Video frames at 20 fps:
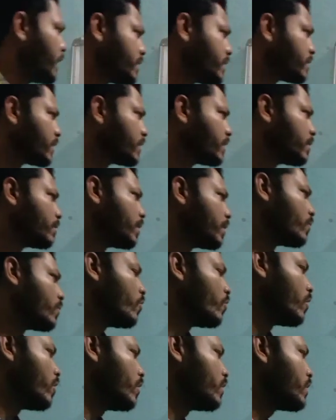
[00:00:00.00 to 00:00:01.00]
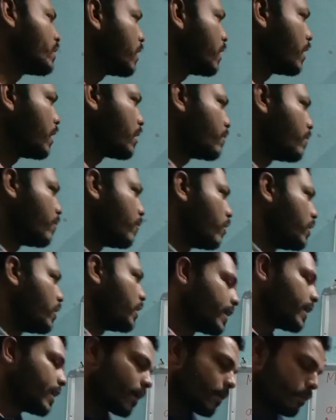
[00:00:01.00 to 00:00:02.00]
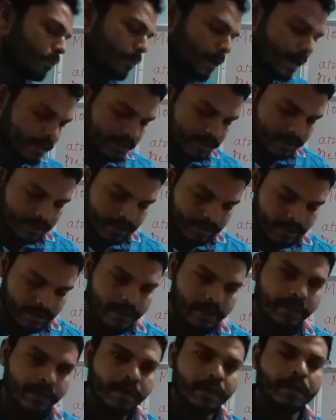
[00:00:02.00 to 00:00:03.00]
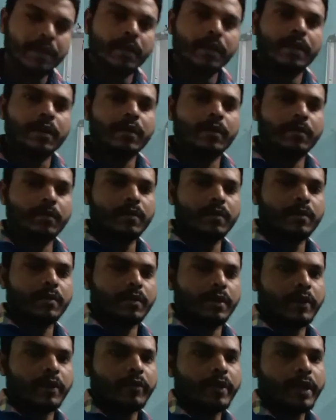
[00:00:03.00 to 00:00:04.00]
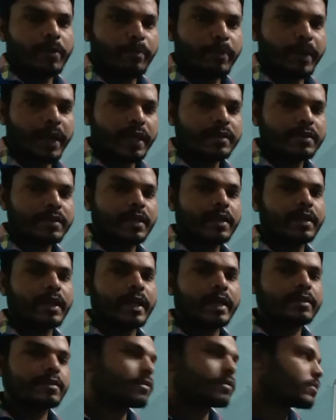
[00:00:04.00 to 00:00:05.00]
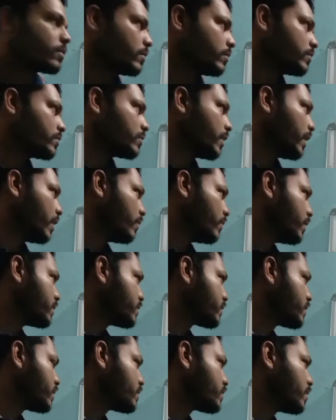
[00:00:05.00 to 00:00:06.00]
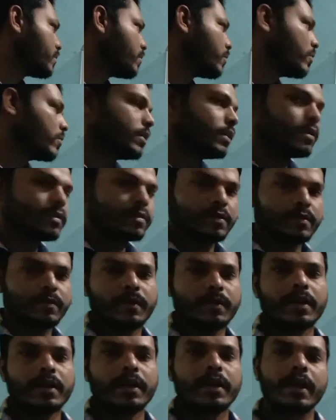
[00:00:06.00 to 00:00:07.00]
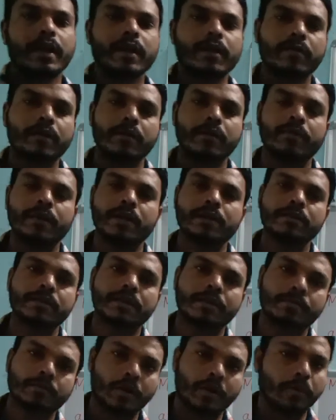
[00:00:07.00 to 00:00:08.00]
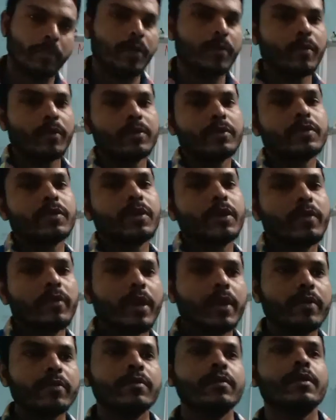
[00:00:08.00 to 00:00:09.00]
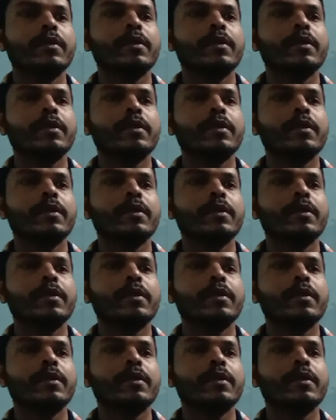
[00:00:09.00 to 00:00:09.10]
nothing but what are molecular mass. During basic classes also I have discussed about this, and I have given some problem also. You have